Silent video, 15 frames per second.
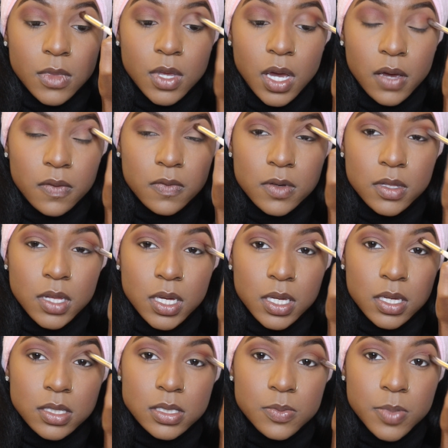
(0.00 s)
I feel like
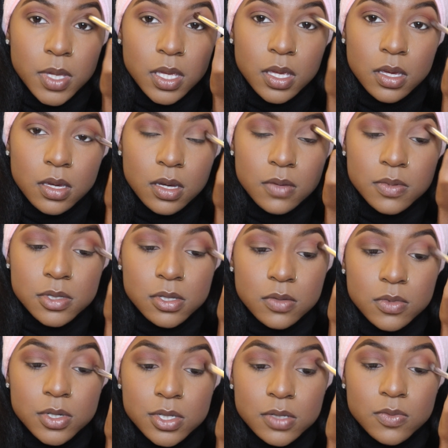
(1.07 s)
it's picking up so
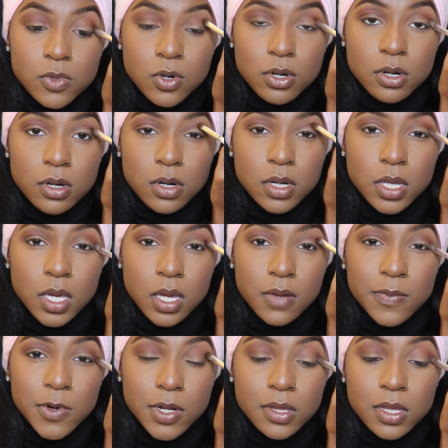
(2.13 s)
much more on
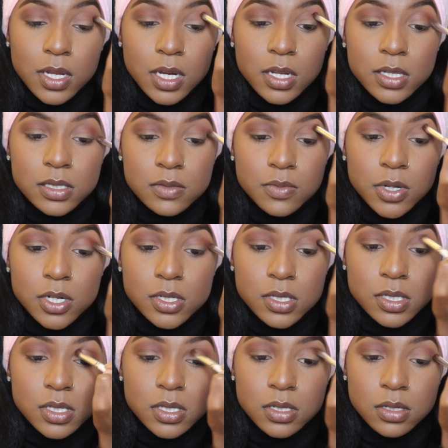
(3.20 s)
camera than it is in
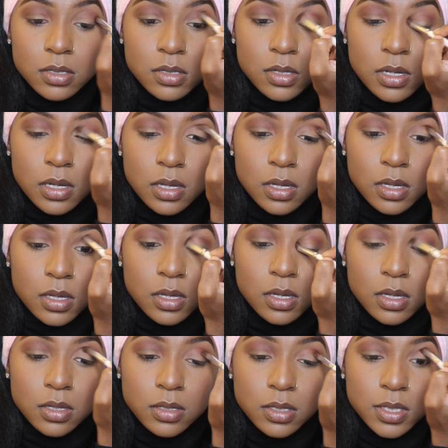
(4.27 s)
person.
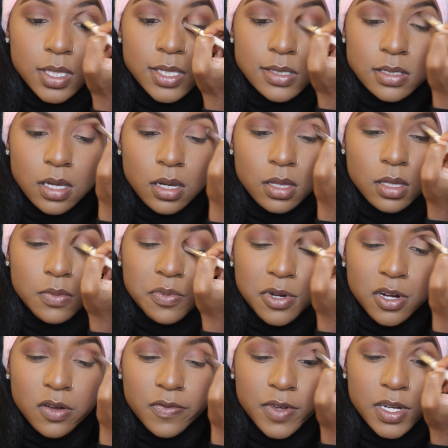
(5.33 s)
It's like the
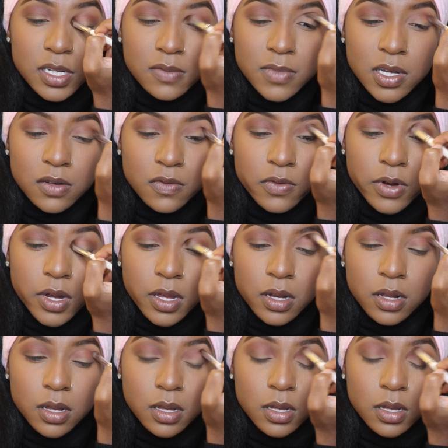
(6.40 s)
perfect amount of red.